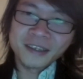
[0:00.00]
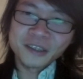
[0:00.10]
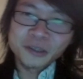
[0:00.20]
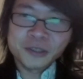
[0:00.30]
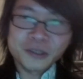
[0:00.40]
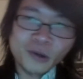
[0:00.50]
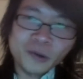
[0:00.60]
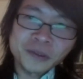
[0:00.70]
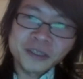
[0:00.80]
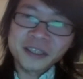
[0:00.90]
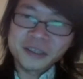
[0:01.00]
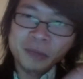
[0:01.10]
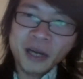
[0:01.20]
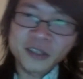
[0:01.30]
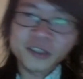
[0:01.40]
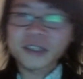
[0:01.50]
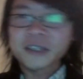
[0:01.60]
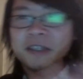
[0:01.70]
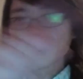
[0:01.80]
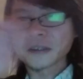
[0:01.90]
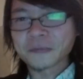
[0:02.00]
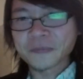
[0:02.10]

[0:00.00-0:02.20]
So it's not only that the past has